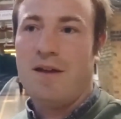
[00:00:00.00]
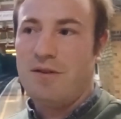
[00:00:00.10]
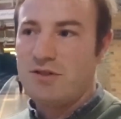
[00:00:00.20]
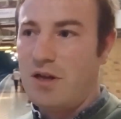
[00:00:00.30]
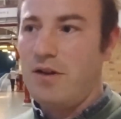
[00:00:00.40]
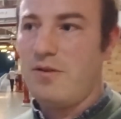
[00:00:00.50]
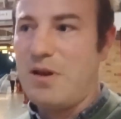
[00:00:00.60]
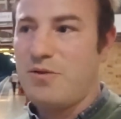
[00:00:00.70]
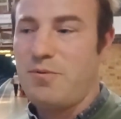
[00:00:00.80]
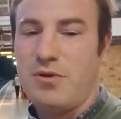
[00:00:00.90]
certainly on the
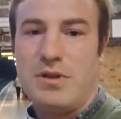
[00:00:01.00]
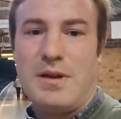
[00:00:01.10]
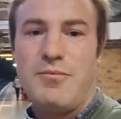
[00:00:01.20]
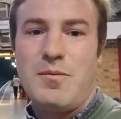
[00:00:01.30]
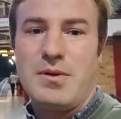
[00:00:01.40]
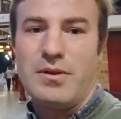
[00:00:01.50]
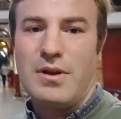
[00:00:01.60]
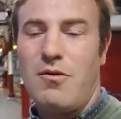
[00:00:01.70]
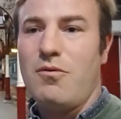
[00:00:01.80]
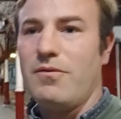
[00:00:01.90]
Metropolitan line, probably on the
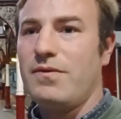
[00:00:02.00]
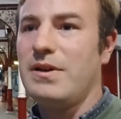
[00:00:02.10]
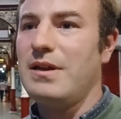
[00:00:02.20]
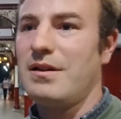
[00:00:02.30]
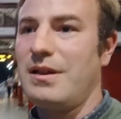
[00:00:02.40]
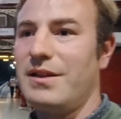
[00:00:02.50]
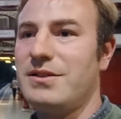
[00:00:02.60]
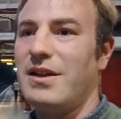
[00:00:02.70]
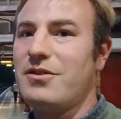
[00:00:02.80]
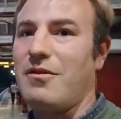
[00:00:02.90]
whole of the London
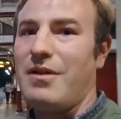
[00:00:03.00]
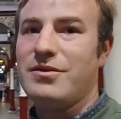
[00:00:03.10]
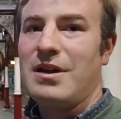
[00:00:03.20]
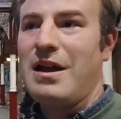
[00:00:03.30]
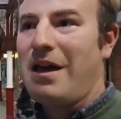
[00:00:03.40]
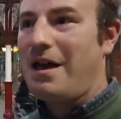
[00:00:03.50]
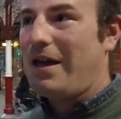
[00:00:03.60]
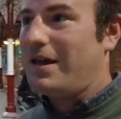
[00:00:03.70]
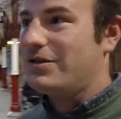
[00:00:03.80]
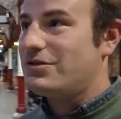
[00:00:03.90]
Underground.
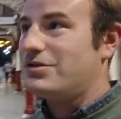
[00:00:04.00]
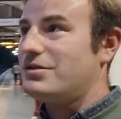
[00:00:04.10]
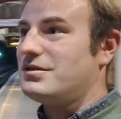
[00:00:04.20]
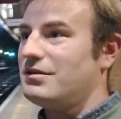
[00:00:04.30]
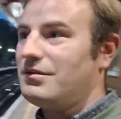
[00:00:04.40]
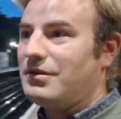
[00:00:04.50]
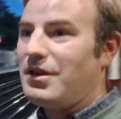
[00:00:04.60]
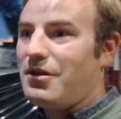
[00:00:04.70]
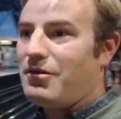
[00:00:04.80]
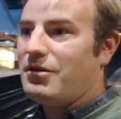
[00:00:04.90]
It's you
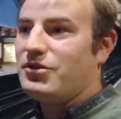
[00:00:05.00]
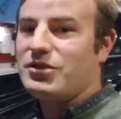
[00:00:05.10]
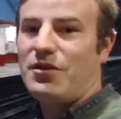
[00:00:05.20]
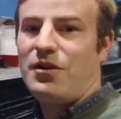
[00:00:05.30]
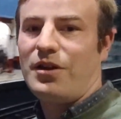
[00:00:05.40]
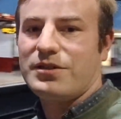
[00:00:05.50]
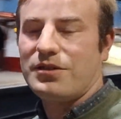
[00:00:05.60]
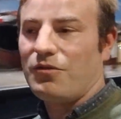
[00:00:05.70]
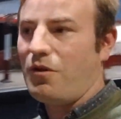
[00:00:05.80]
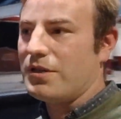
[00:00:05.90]
know just so nice
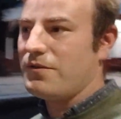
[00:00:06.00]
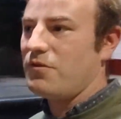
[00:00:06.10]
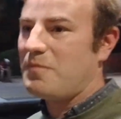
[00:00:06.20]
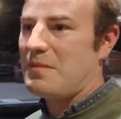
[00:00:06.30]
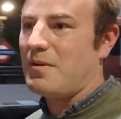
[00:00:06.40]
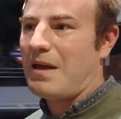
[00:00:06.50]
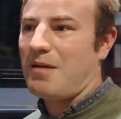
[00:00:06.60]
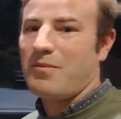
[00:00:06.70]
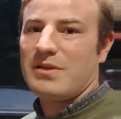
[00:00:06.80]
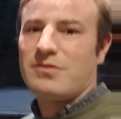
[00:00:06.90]
and quiet. There's a few people
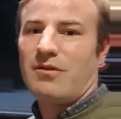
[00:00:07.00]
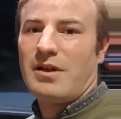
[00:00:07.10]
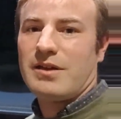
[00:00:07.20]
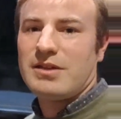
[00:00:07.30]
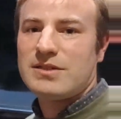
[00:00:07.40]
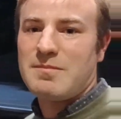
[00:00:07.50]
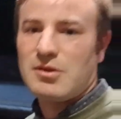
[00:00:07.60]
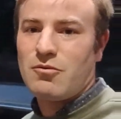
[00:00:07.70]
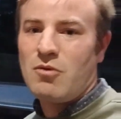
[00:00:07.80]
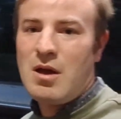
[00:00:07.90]
about, but it's not like your
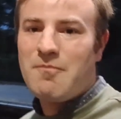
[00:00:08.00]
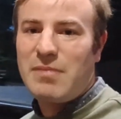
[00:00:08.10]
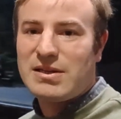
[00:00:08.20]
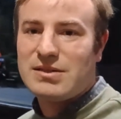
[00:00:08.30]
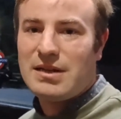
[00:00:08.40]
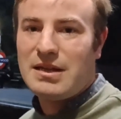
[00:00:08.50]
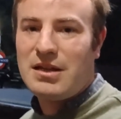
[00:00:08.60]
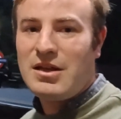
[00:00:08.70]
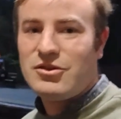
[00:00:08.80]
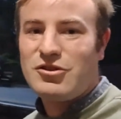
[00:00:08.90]
typical bustling
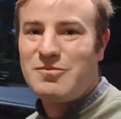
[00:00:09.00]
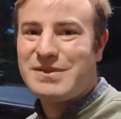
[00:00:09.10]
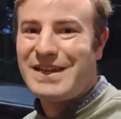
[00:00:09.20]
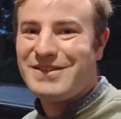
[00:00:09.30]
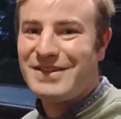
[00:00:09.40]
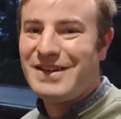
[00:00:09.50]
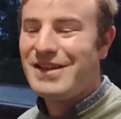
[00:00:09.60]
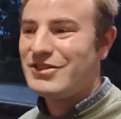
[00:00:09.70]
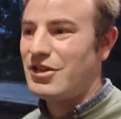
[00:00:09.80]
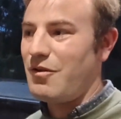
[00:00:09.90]
tube station.
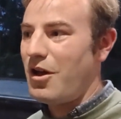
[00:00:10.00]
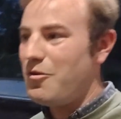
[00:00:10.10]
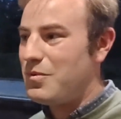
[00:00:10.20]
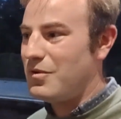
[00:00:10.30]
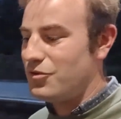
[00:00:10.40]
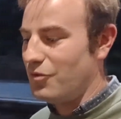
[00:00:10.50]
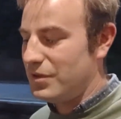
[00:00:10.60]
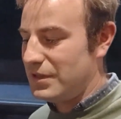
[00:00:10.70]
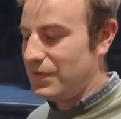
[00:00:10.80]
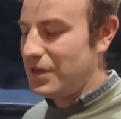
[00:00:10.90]
So I hope you enjoyed
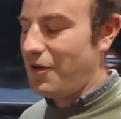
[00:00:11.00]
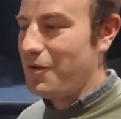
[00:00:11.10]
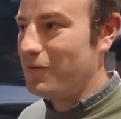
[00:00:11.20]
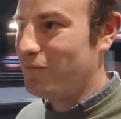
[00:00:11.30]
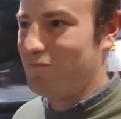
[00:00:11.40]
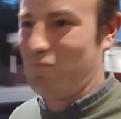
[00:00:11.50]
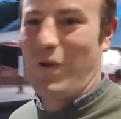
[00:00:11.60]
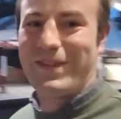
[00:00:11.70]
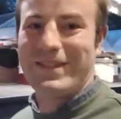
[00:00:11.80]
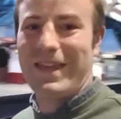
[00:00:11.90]
this video, and once